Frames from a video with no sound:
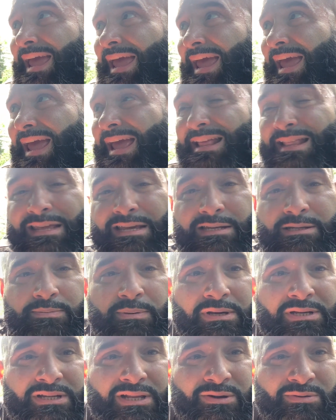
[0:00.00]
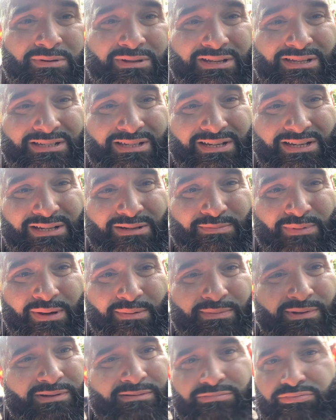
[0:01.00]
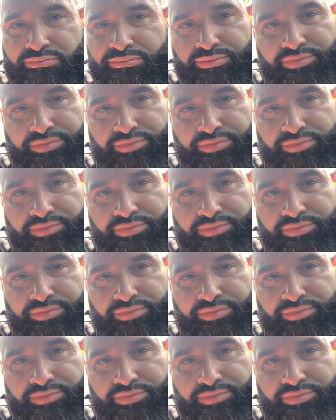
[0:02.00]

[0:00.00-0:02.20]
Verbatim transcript: And especially when the sun is beaming,